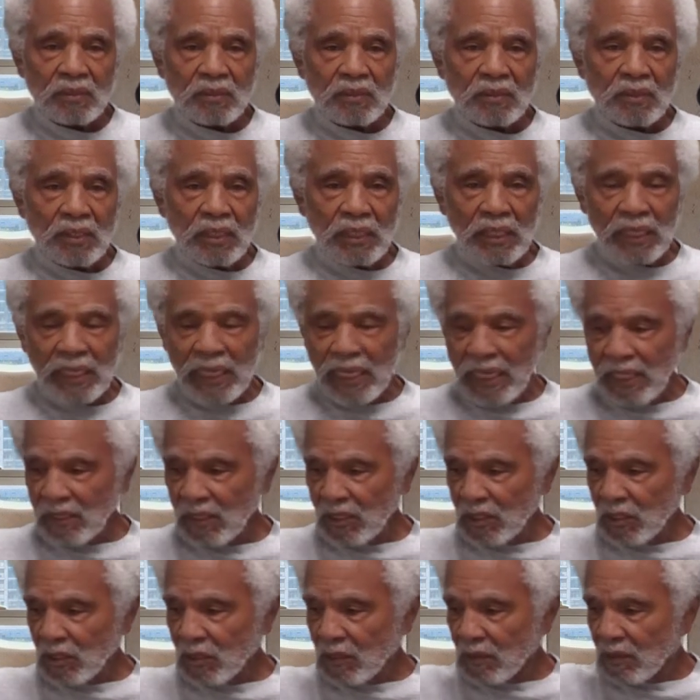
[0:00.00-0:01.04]
And they had
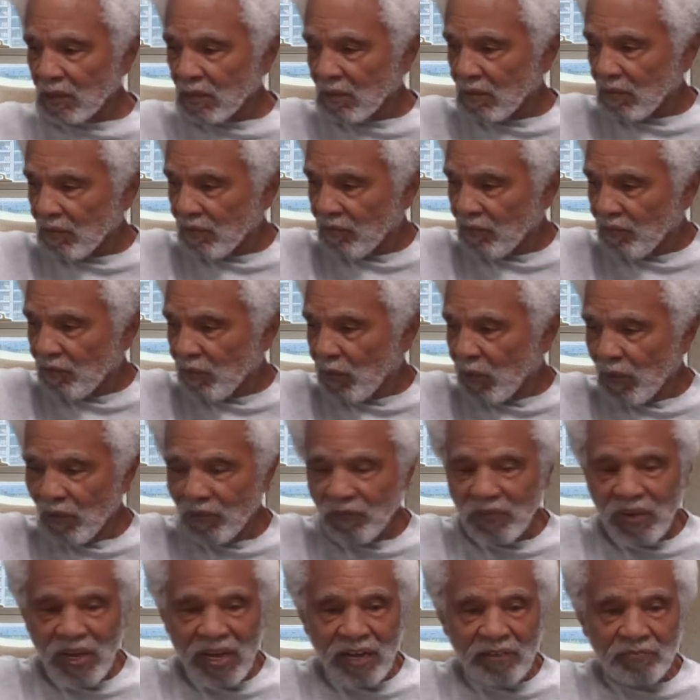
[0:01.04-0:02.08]
these 4 or
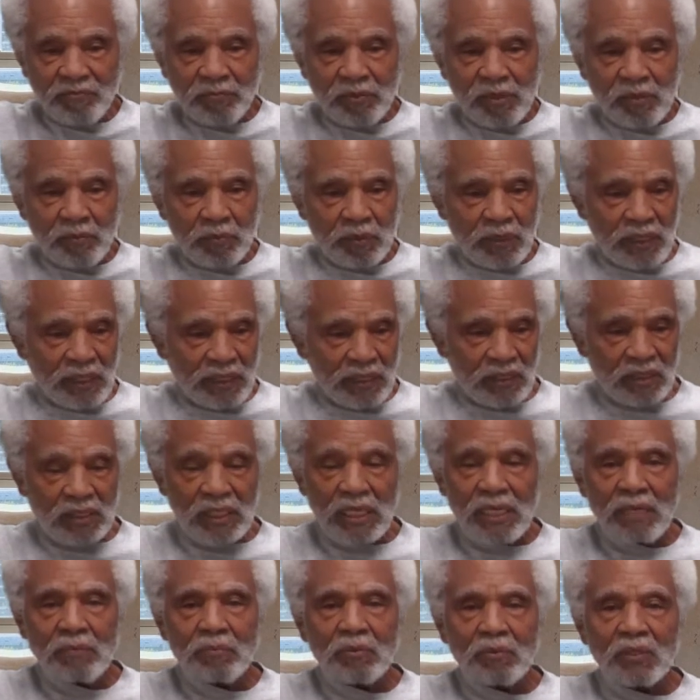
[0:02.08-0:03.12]
5 people at a
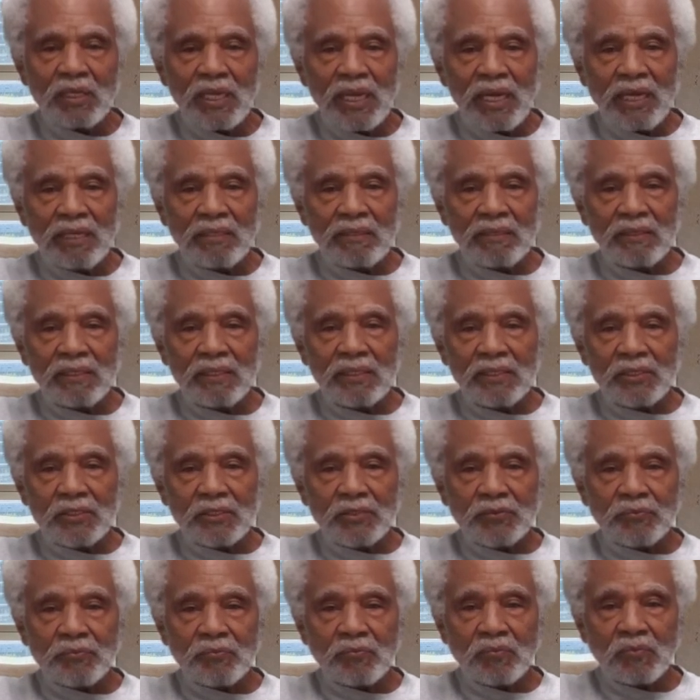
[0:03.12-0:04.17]
table like
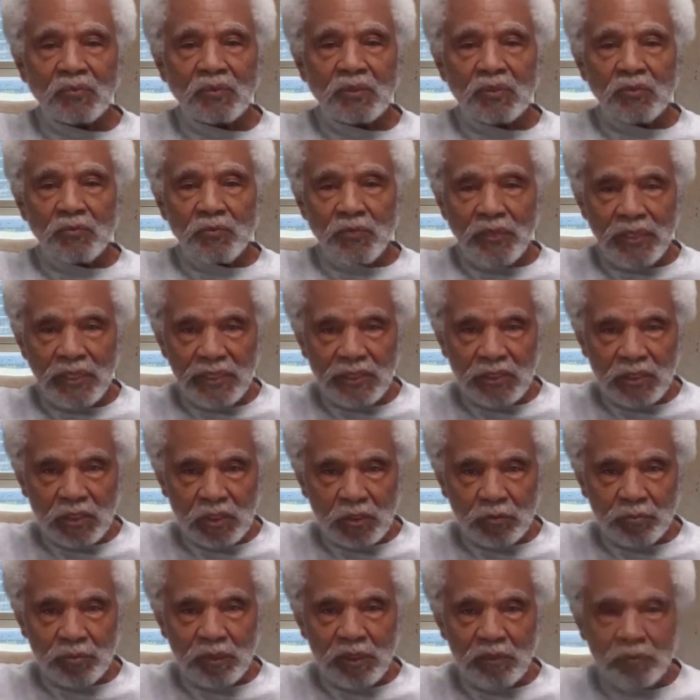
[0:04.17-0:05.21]
this,
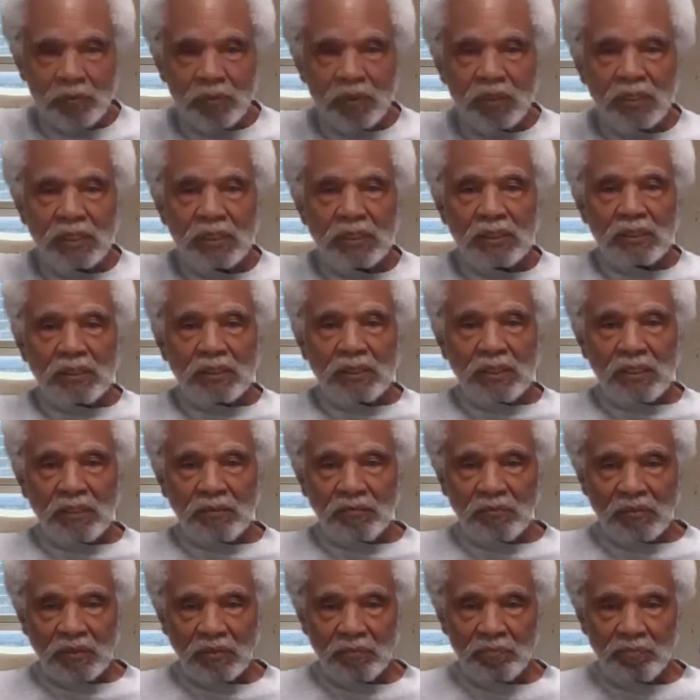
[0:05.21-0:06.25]
religious people
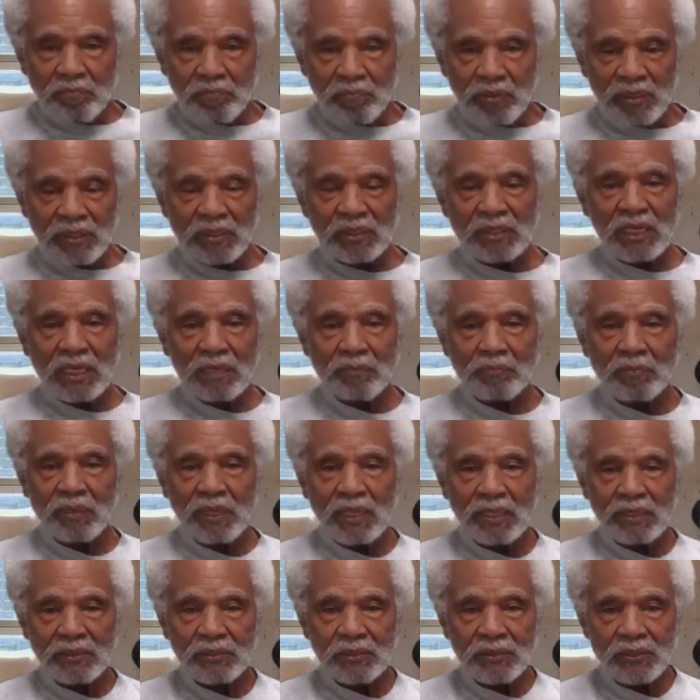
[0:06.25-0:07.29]
and big shot
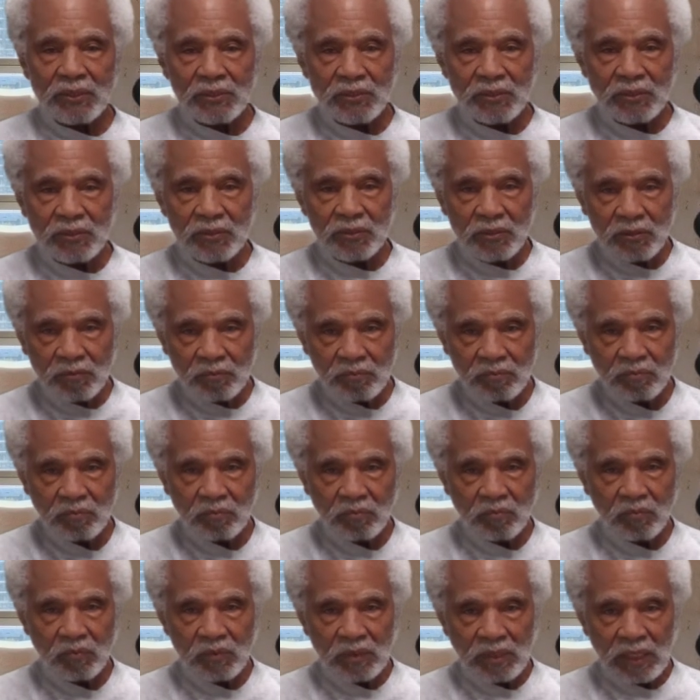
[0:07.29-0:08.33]
politicians.
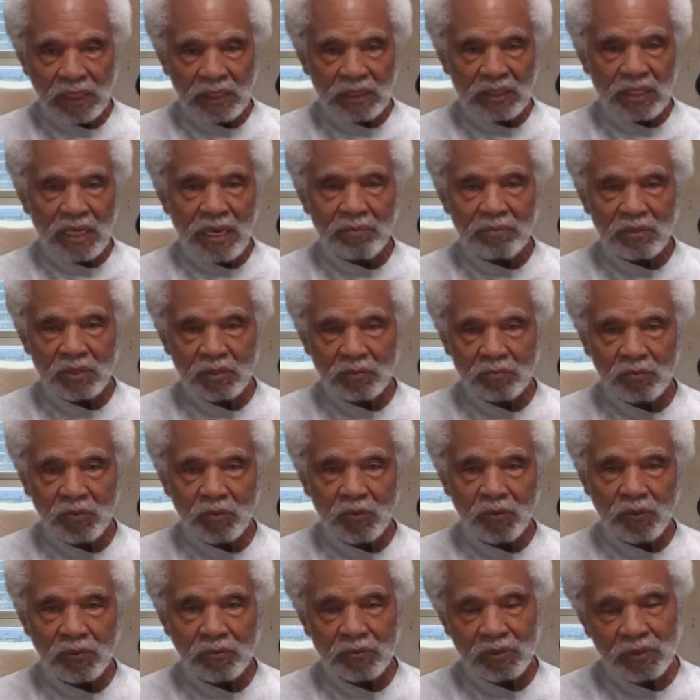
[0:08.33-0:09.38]
And Thomas
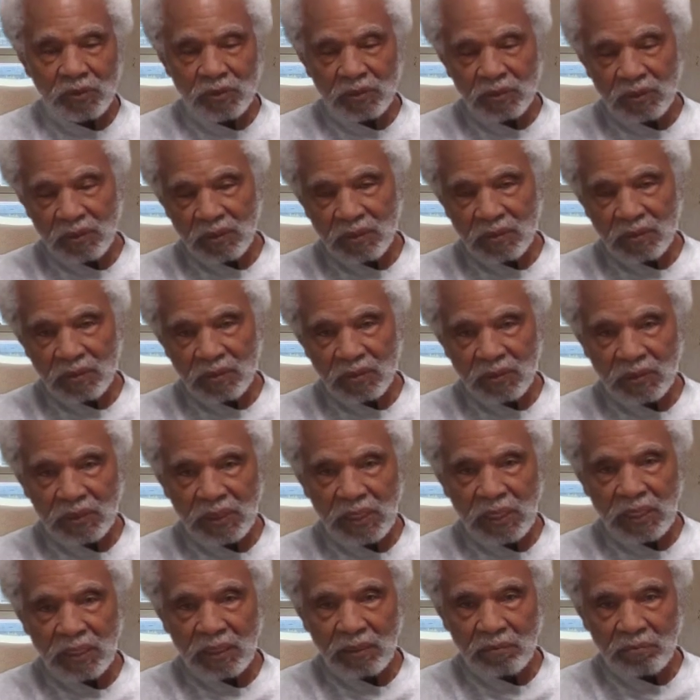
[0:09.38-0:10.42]
More was
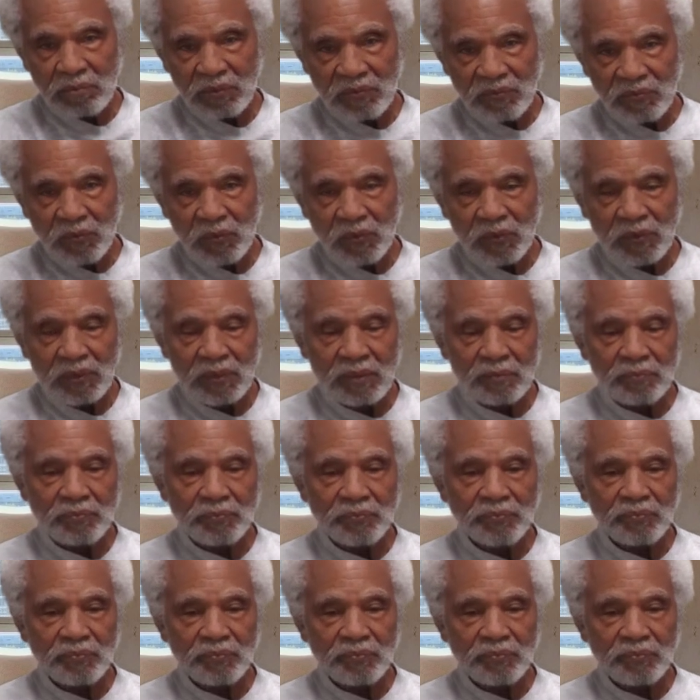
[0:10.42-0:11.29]
standing before them.